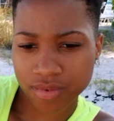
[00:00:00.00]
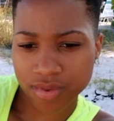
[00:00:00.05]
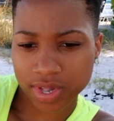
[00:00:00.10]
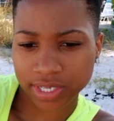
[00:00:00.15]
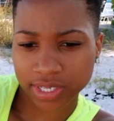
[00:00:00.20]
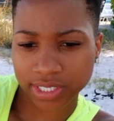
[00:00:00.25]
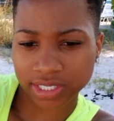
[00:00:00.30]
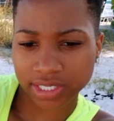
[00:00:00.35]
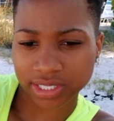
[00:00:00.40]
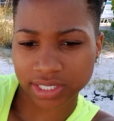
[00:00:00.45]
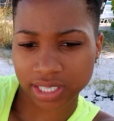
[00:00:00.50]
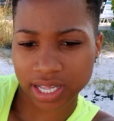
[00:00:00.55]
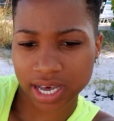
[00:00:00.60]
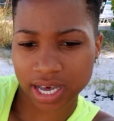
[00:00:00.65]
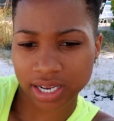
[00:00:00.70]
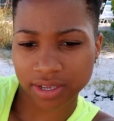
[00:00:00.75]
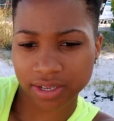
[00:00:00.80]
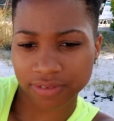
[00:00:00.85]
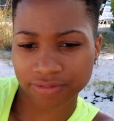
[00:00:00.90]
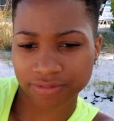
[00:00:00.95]
And just a
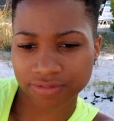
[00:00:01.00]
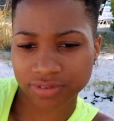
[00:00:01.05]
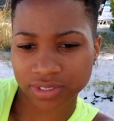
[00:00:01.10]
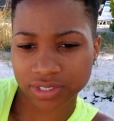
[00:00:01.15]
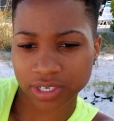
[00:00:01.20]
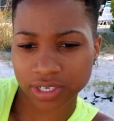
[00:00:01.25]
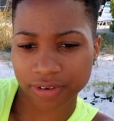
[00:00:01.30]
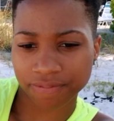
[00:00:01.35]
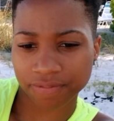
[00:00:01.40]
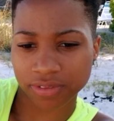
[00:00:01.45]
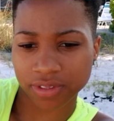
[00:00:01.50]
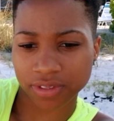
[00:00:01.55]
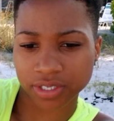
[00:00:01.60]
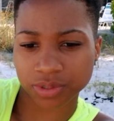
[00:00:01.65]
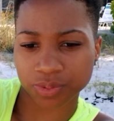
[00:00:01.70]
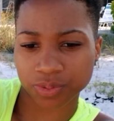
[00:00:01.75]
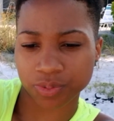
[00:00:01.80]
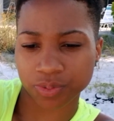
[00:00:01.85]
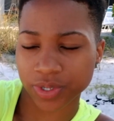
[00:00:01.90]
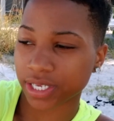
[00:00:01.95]
lot of stuff
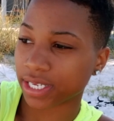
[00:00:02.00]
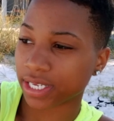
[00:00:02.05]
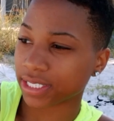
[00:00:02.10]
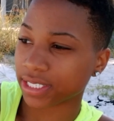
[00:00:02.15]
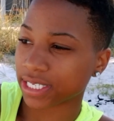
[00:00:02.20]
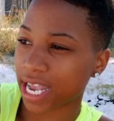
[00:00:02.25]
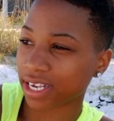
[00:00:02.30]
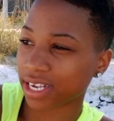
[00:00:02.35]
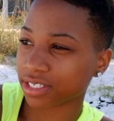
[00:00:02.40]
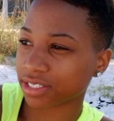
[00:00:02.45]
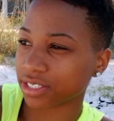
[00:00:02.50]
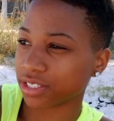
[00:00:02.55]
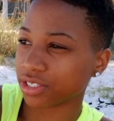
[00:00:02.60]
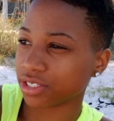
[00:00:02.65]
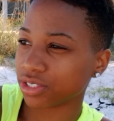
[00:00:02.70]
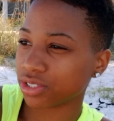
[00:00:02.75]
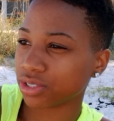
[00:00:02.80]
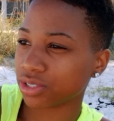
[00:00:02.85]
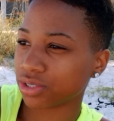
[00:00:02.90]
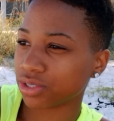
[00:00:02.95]
this week has actually
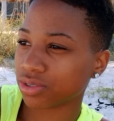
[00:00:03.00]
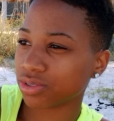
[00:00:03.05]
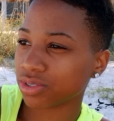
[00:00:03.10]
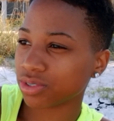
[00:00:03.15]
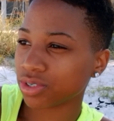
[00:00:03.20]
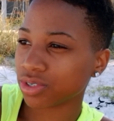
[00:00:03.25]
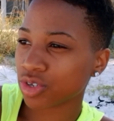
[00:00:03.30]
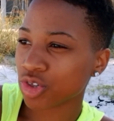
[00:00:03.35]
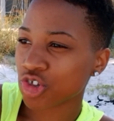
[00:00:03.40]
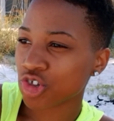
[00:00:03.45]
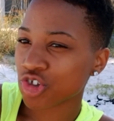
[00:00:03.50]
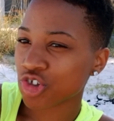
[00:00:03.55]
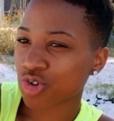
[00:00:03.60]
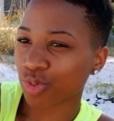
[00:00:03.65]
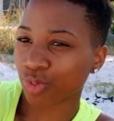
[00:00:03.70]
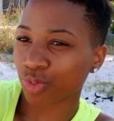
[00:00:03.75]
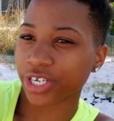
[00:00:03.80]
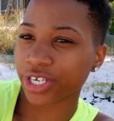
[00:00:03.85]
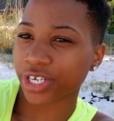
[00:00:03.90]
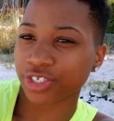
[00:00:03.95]

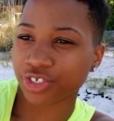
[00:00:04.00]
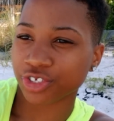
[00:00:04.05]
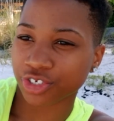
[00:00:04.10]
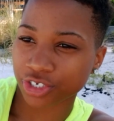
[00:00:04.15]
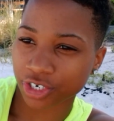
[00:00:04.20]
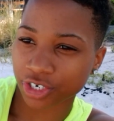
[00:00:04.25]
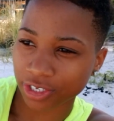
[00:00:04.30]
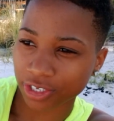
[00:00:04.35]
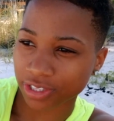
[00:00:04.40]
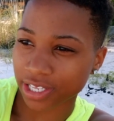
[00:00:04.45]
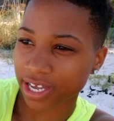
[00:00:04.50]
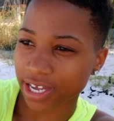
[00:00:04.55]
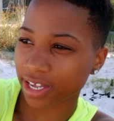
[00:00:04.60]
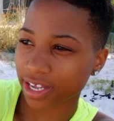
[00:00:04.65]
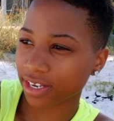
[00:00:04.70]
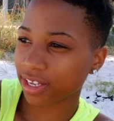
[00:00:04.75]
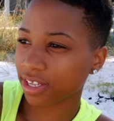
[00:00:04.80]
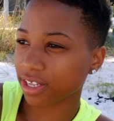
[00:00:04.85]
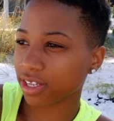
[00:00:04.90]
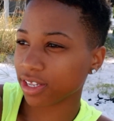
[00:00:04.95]
reinsured that.